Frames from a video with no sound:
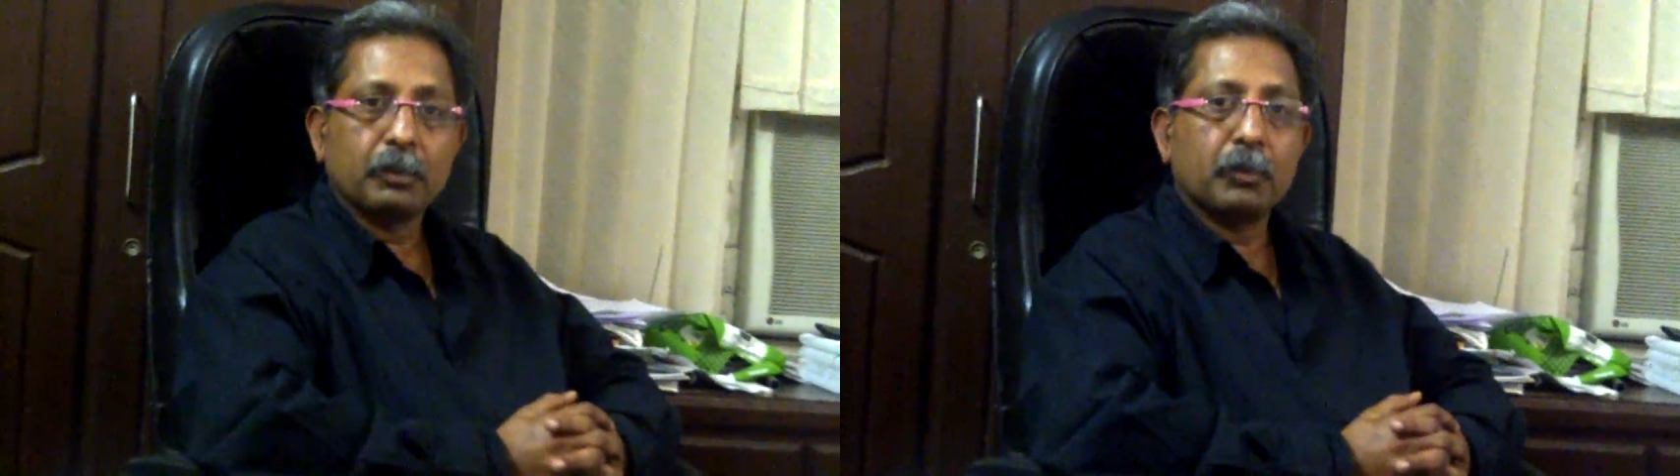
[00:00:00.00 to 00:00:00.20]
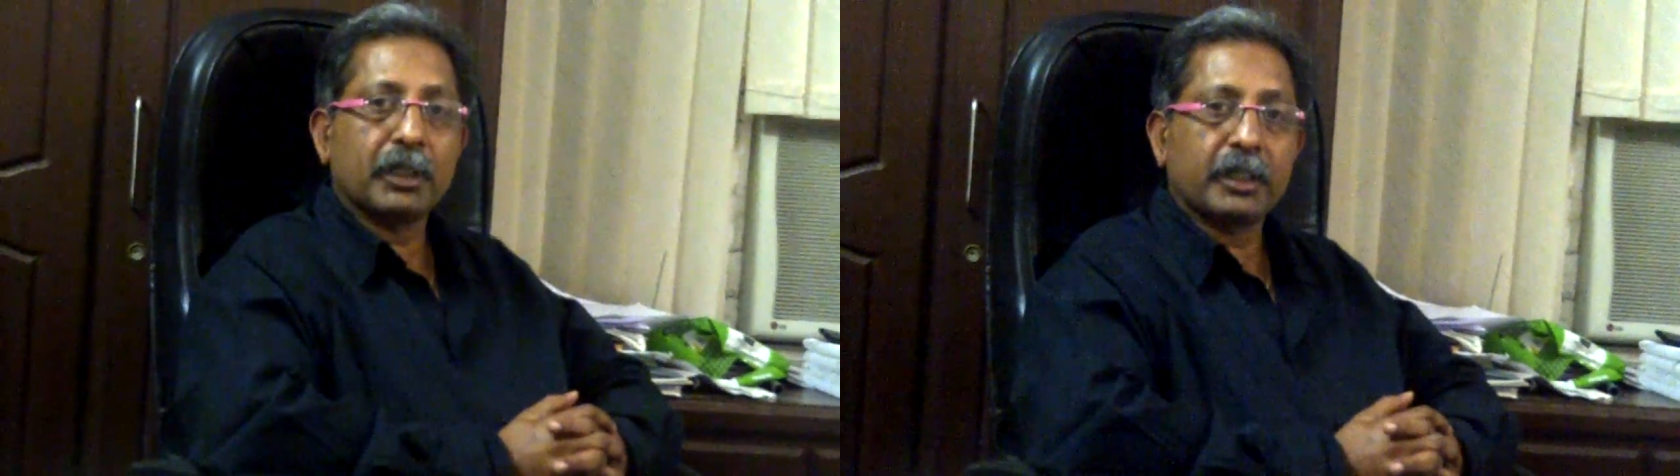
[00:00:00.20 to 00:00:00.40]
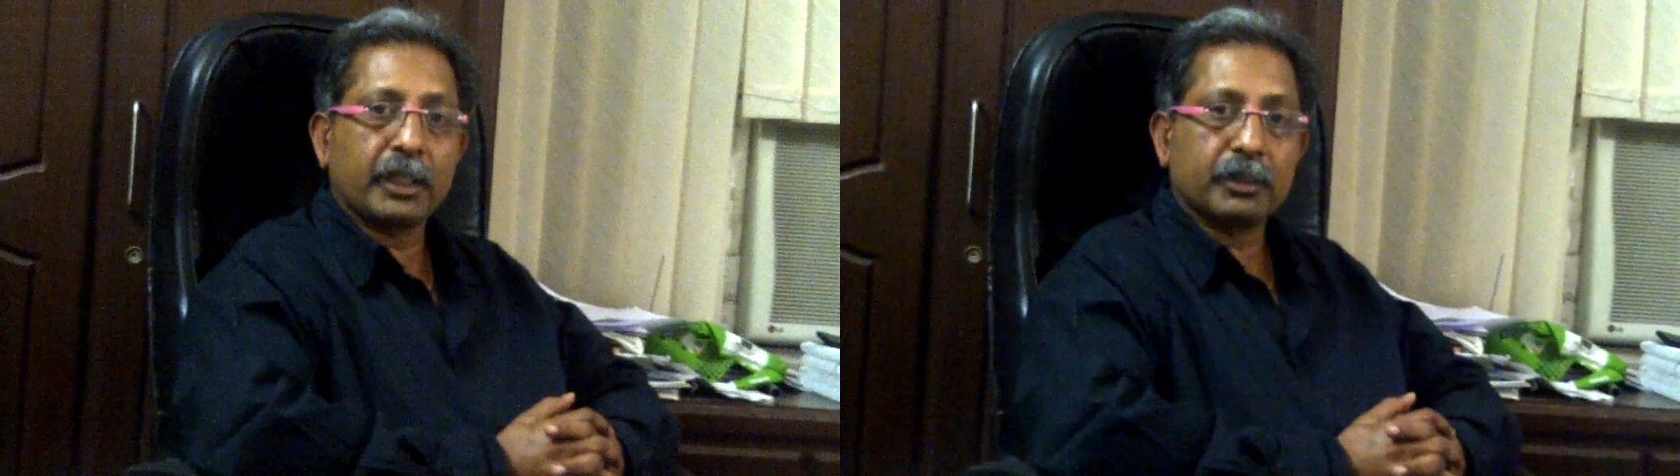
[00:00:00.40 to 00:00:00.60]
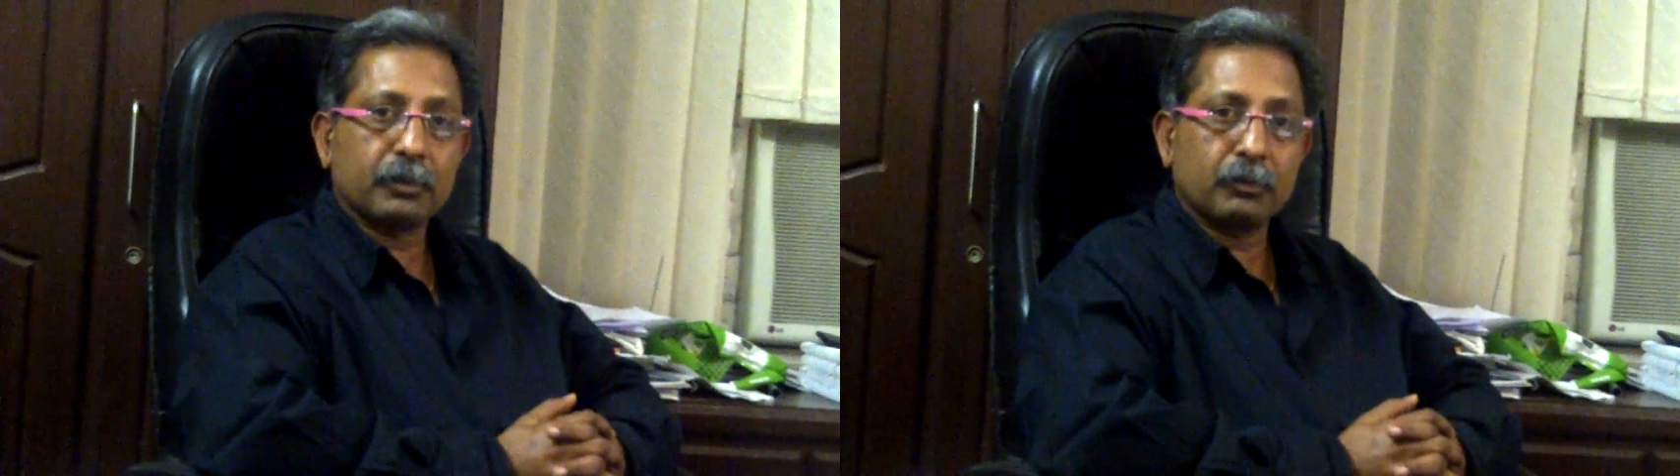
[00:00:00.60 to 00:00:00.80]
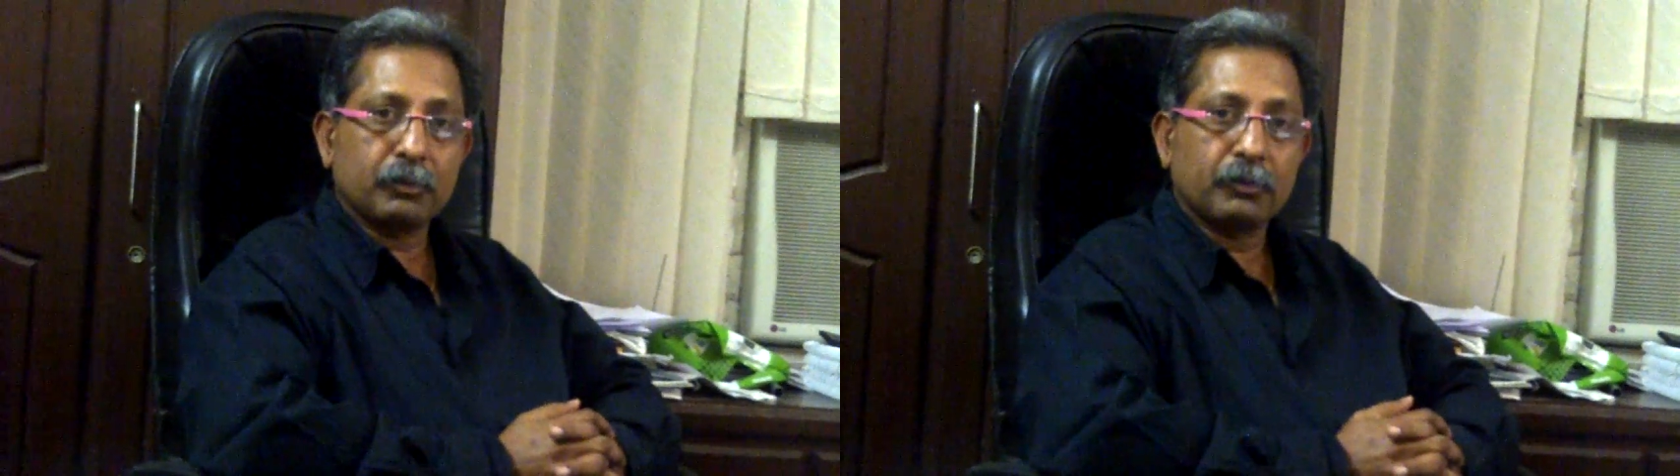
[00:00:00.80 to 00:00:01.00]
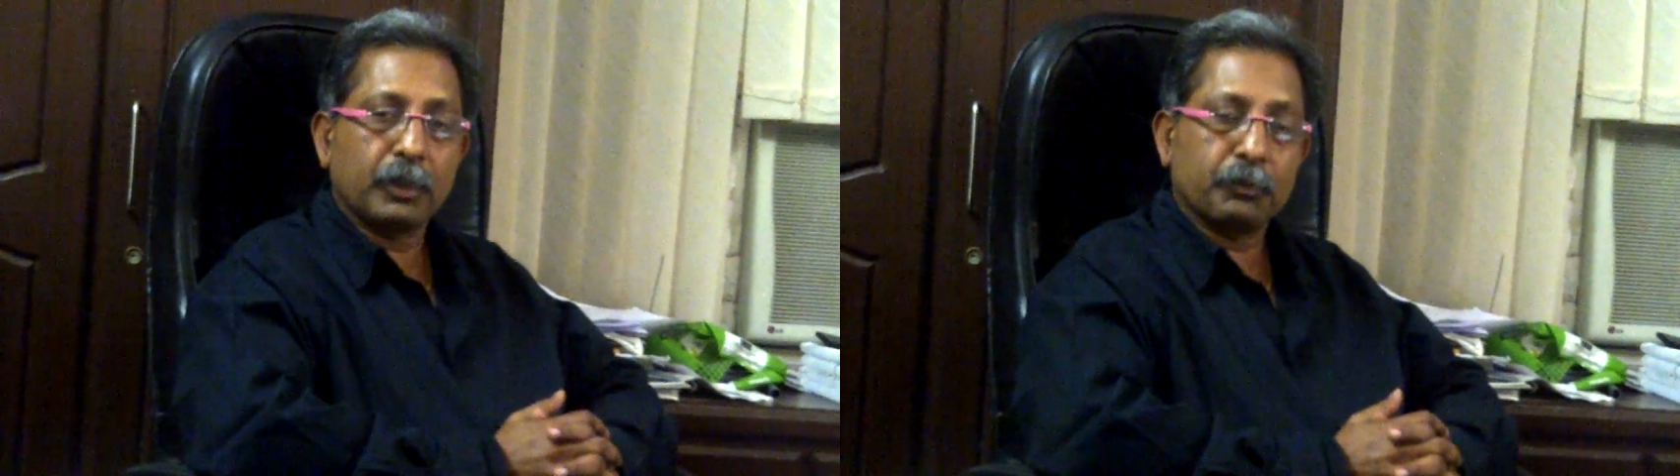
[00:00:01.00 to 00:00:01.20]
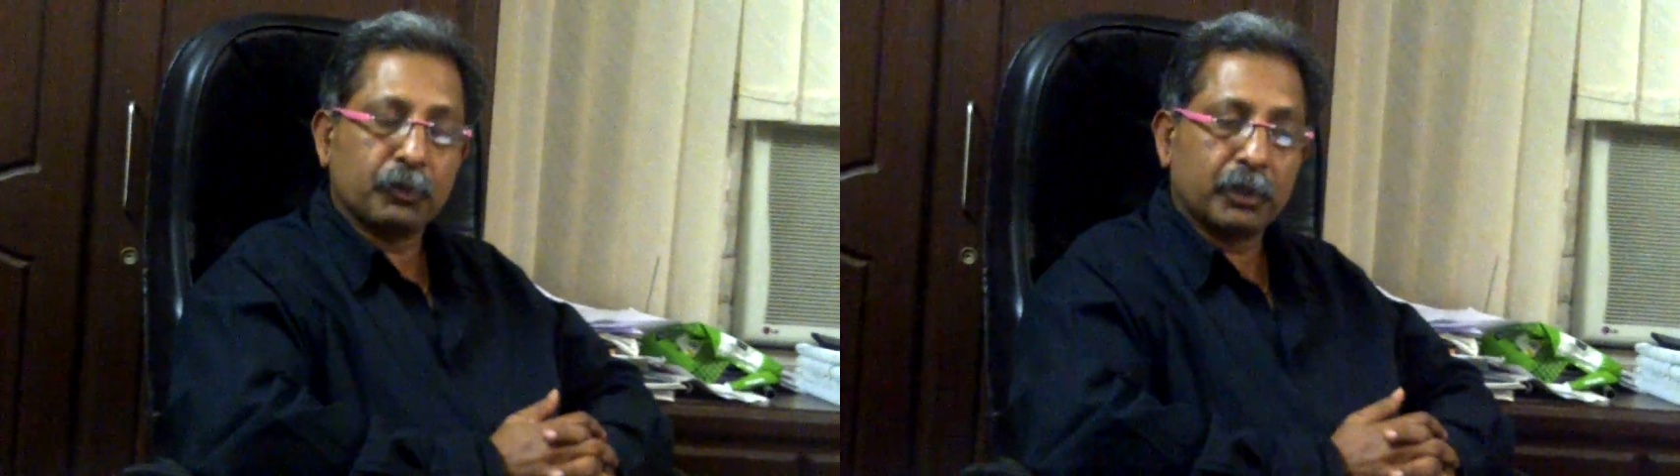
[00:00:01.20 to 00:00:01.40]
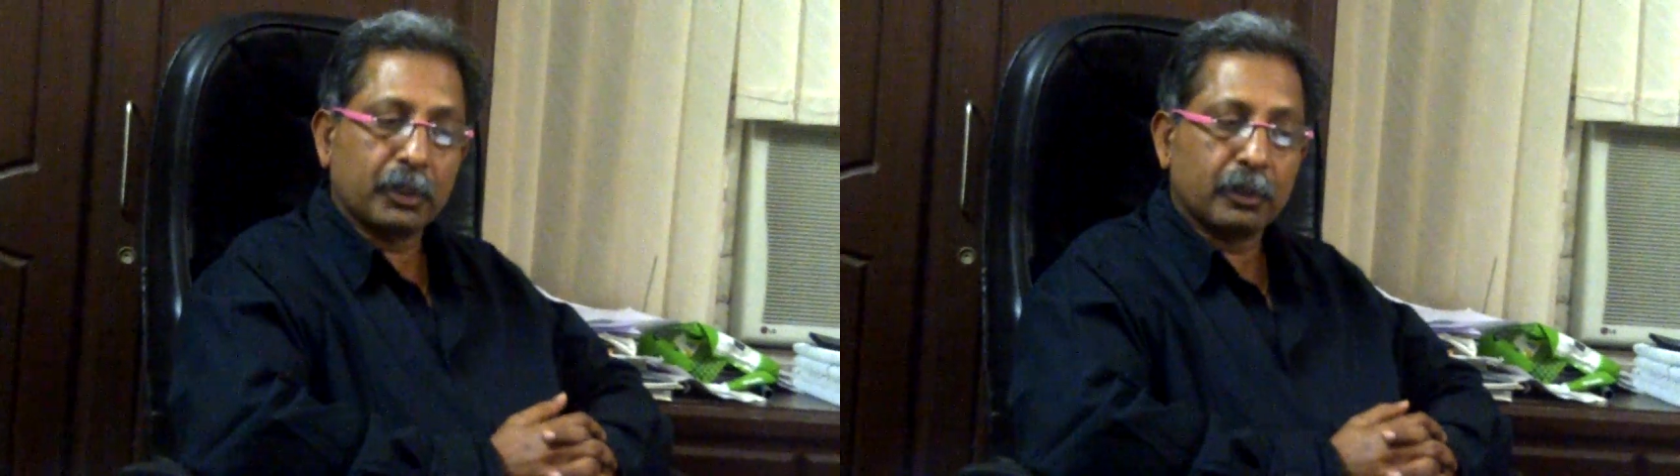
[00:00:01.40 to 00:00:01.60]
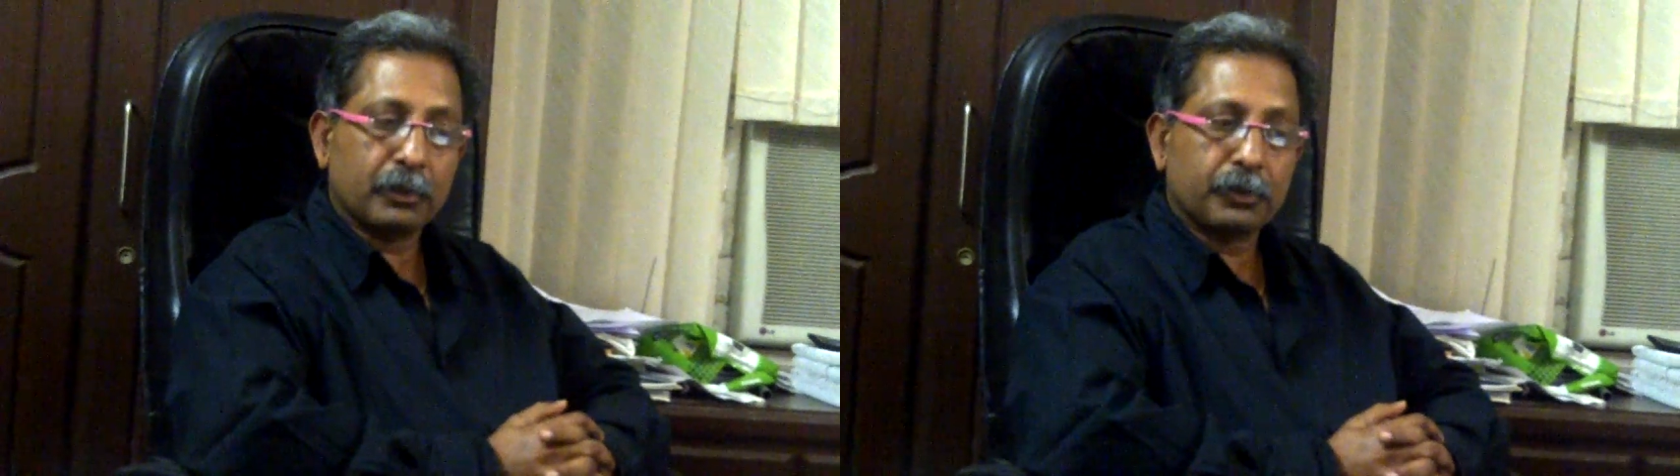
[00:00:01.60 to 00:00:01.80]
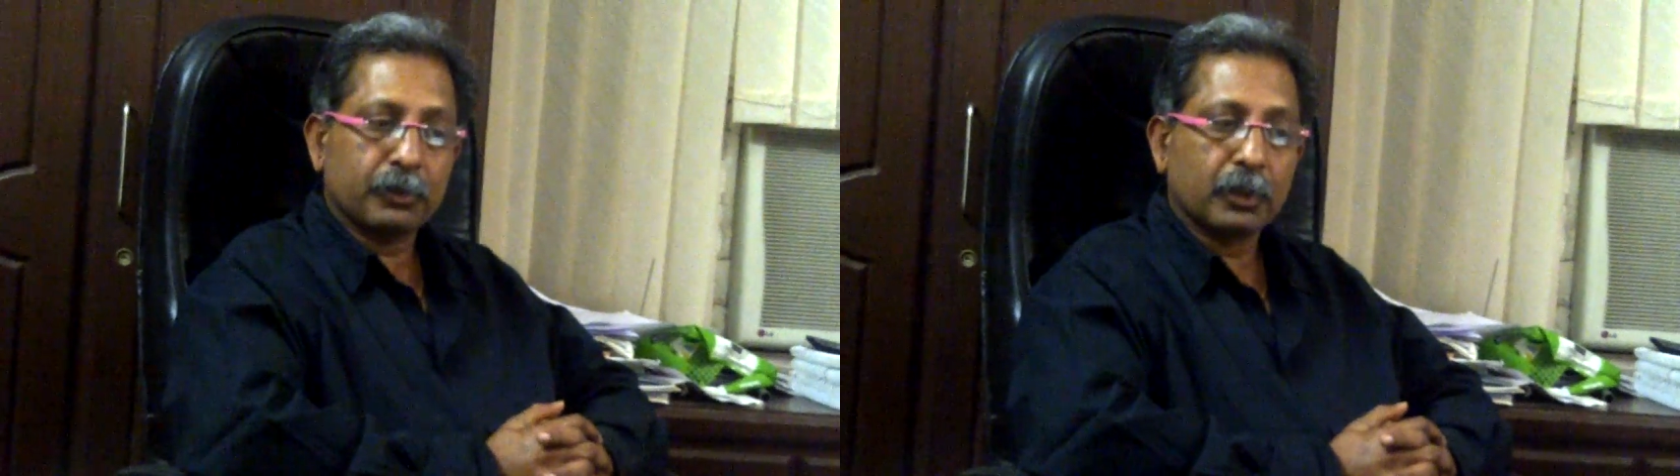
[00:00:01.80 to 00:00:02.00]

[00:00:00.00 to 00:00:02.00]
bulk active pharmaceuticals